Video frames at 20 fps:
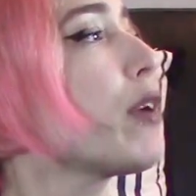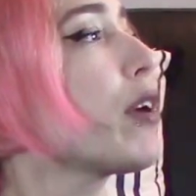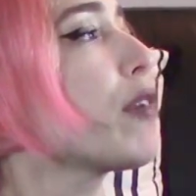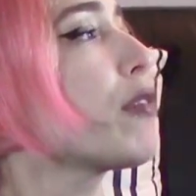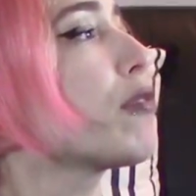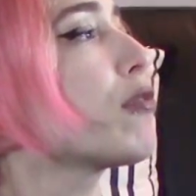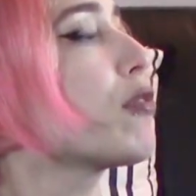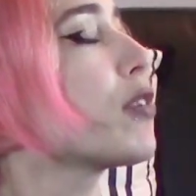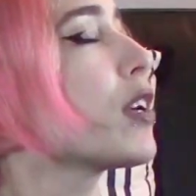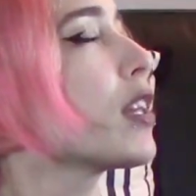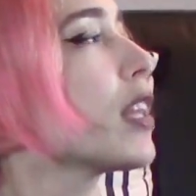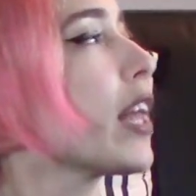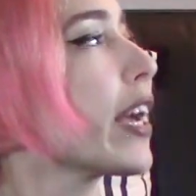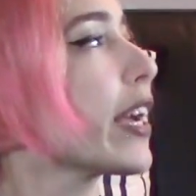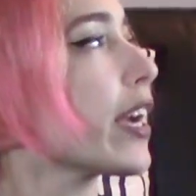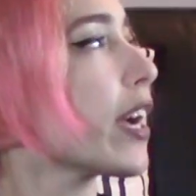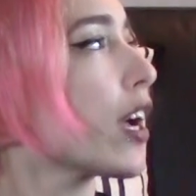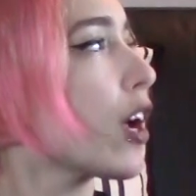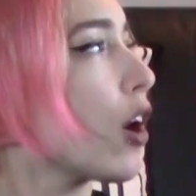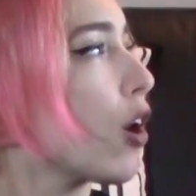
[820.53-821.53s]
I feel
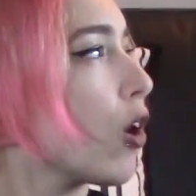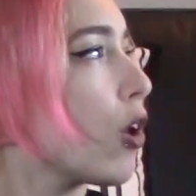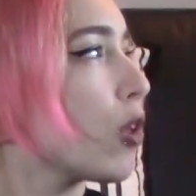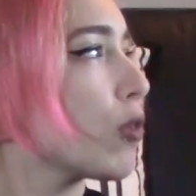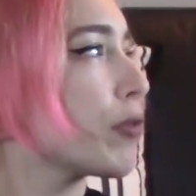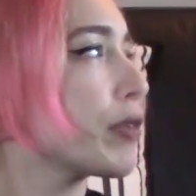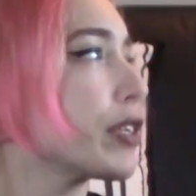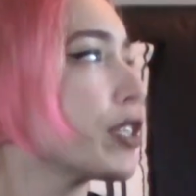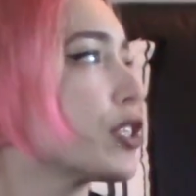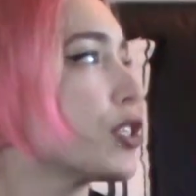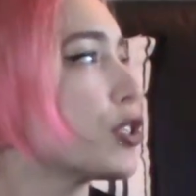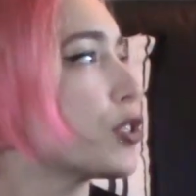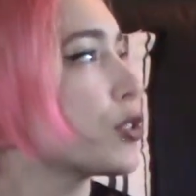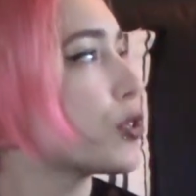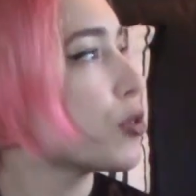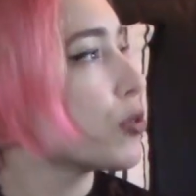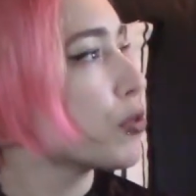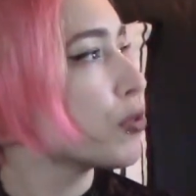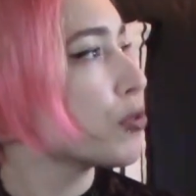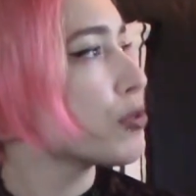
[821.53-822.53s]
like I always
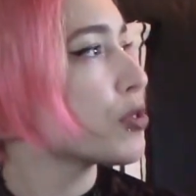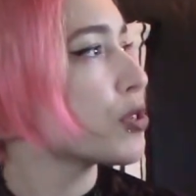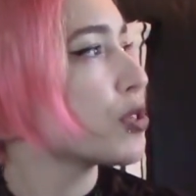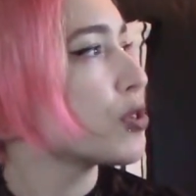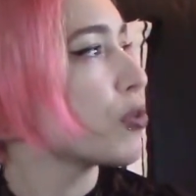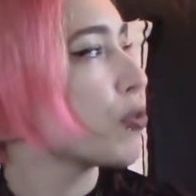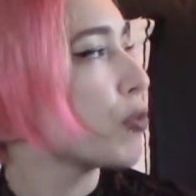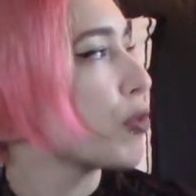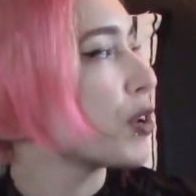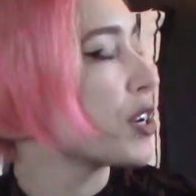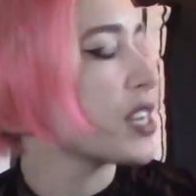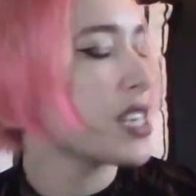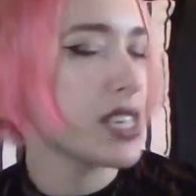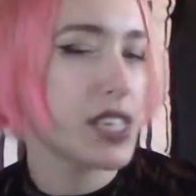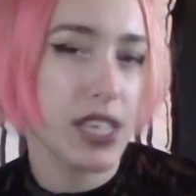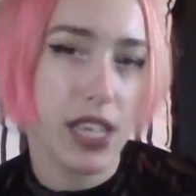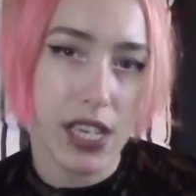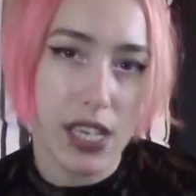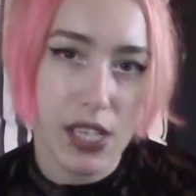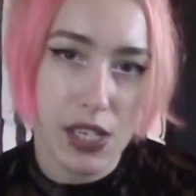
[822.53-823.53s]
choose the worst
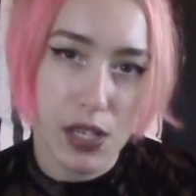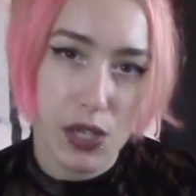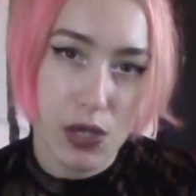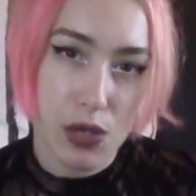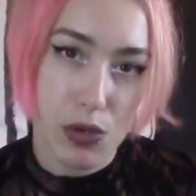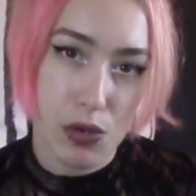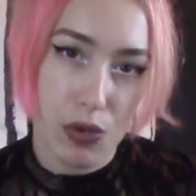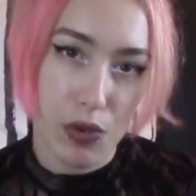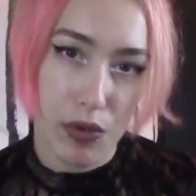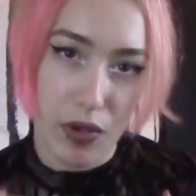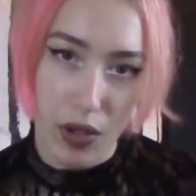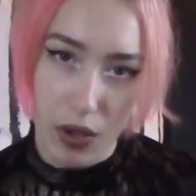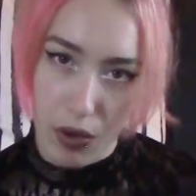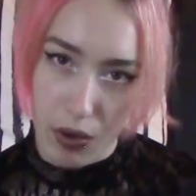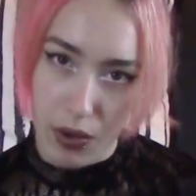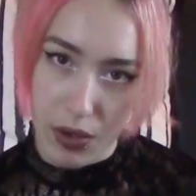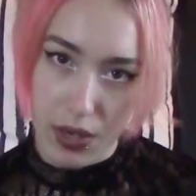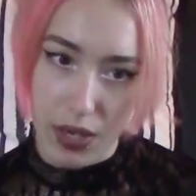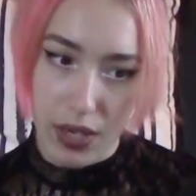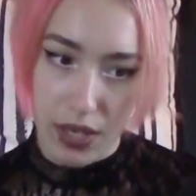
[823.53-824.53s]
days to
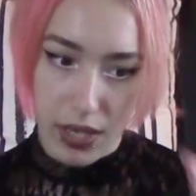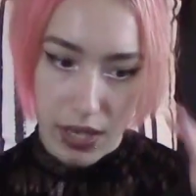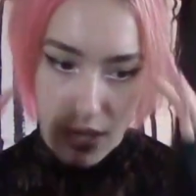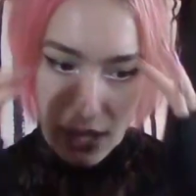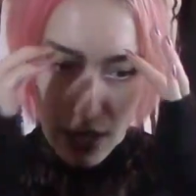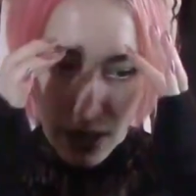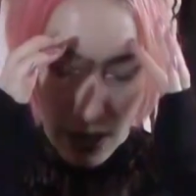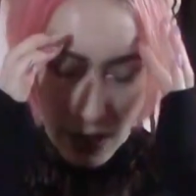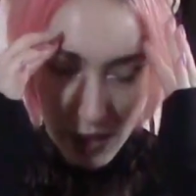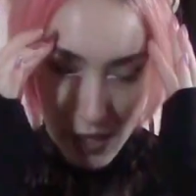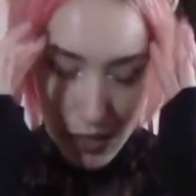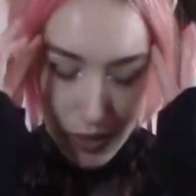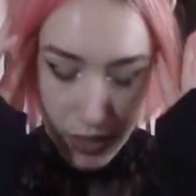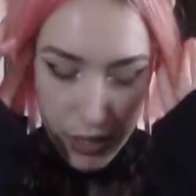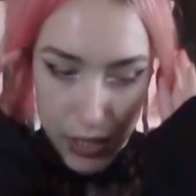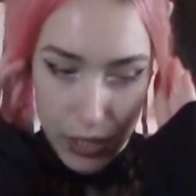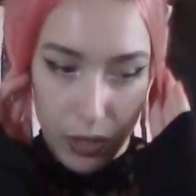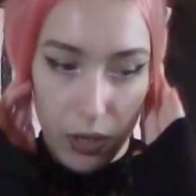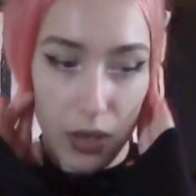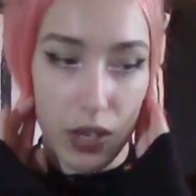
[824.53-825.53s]
record? I swear
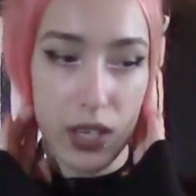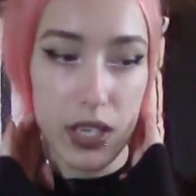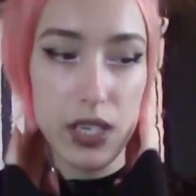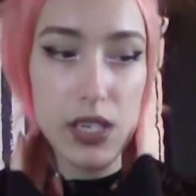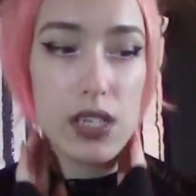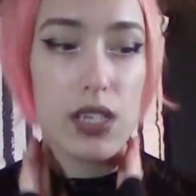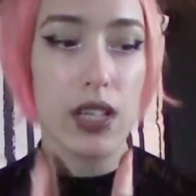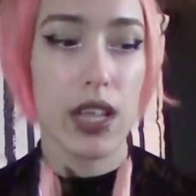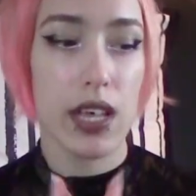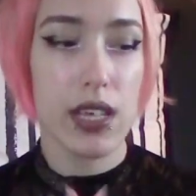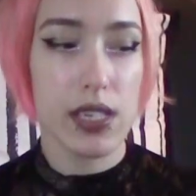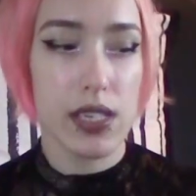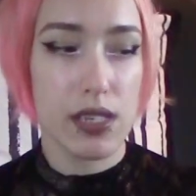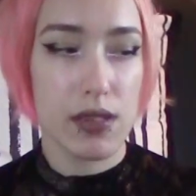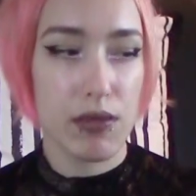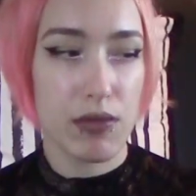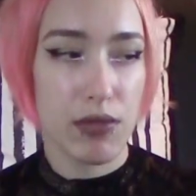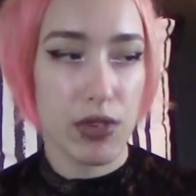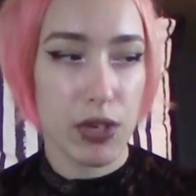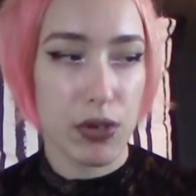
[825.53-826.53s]
to God, the
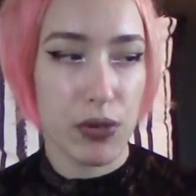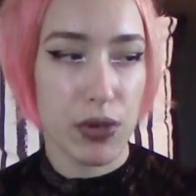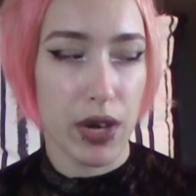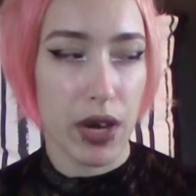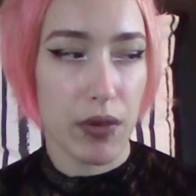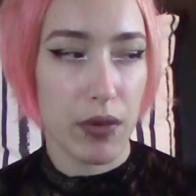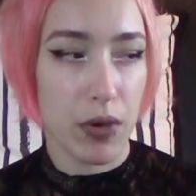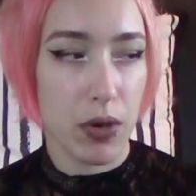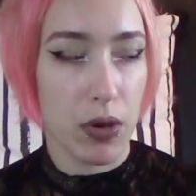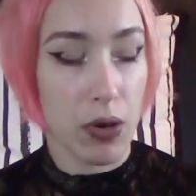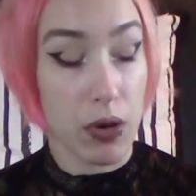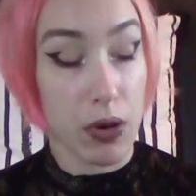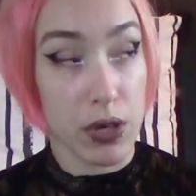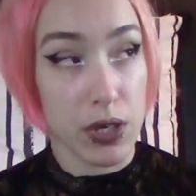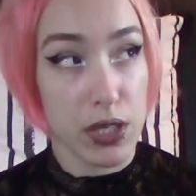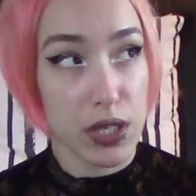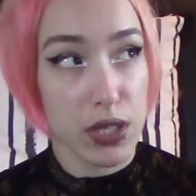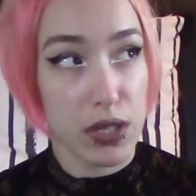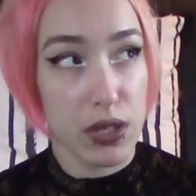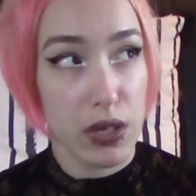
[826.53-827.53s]
last video that I
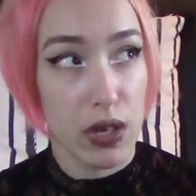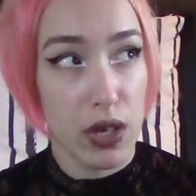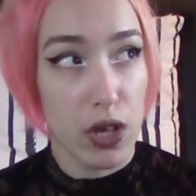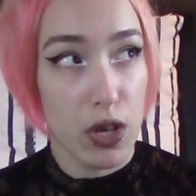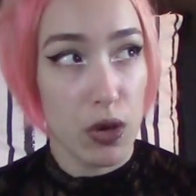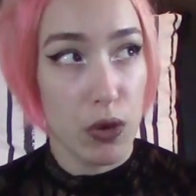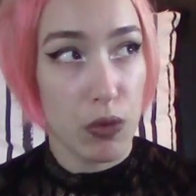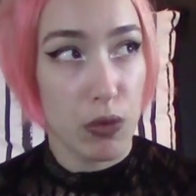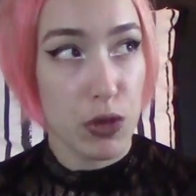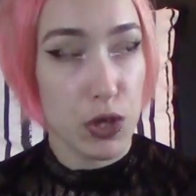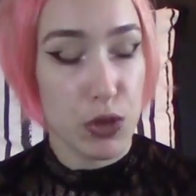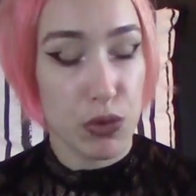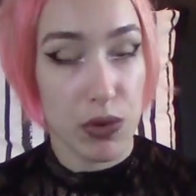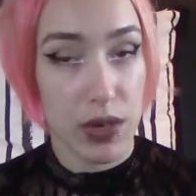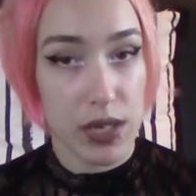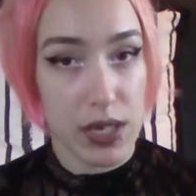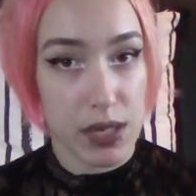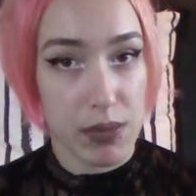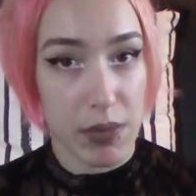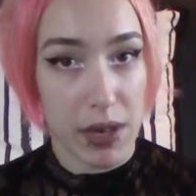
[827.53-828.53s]
recorded, which
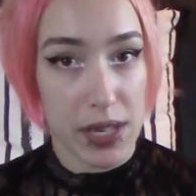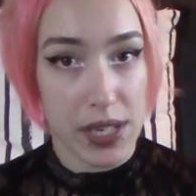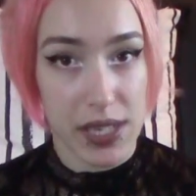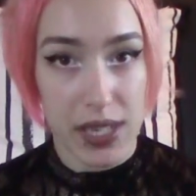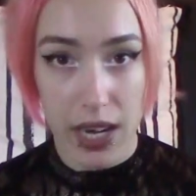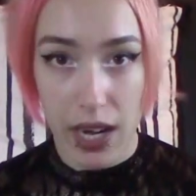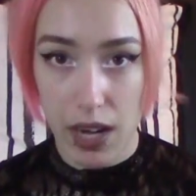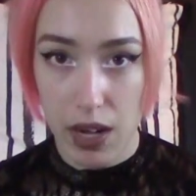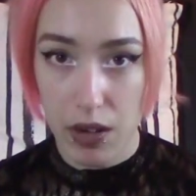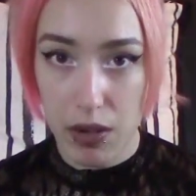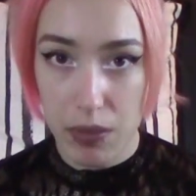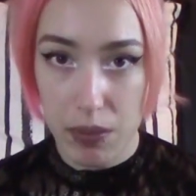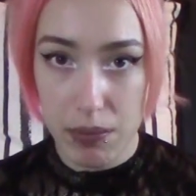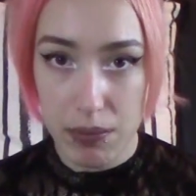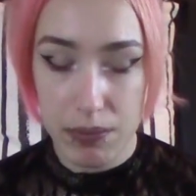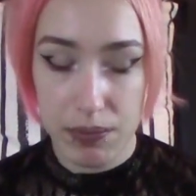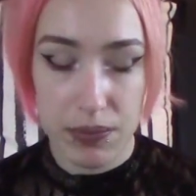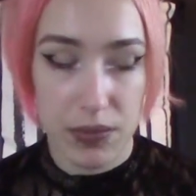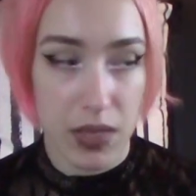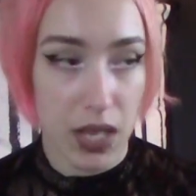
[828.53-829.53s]
was my Skyrim
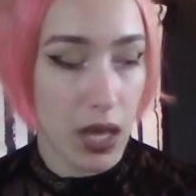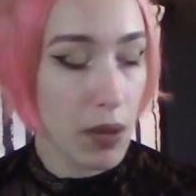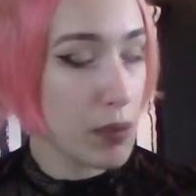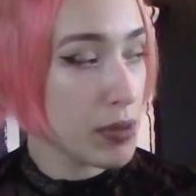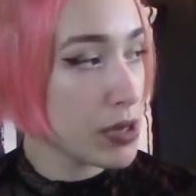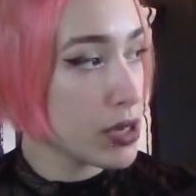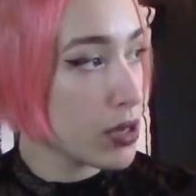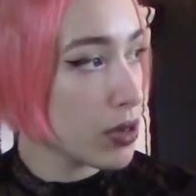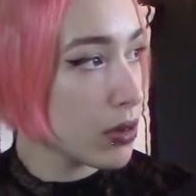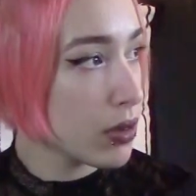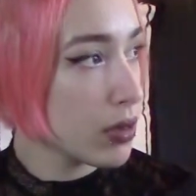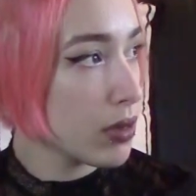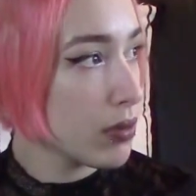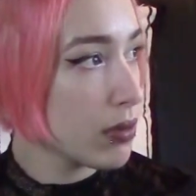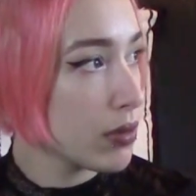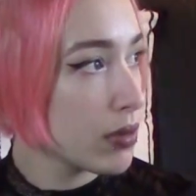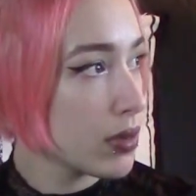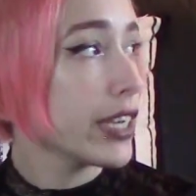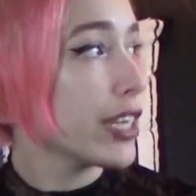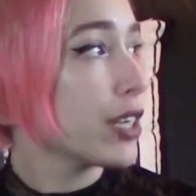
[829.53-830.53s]
episode,
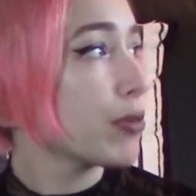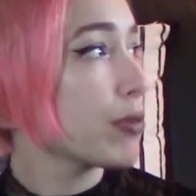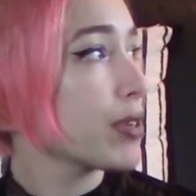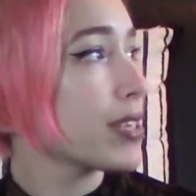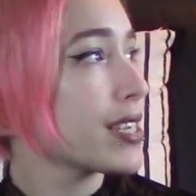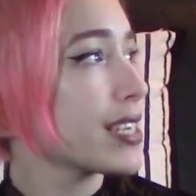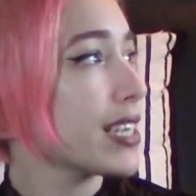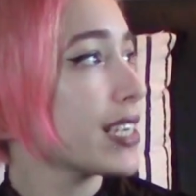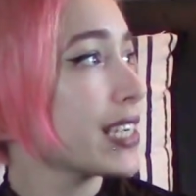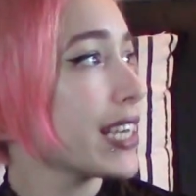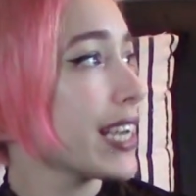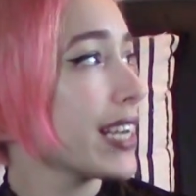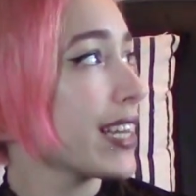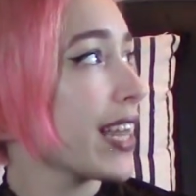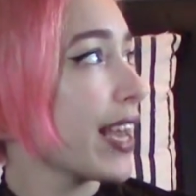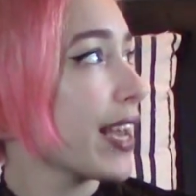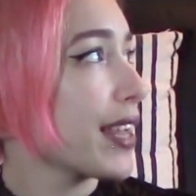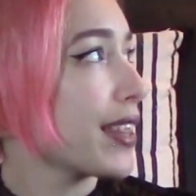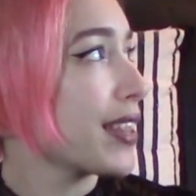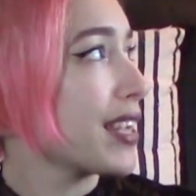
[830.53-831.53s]
it was a day
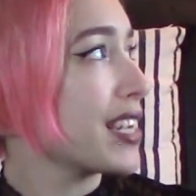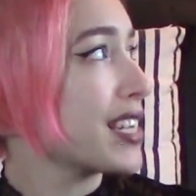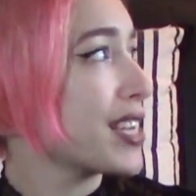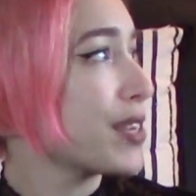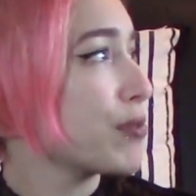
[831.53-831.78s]
like this.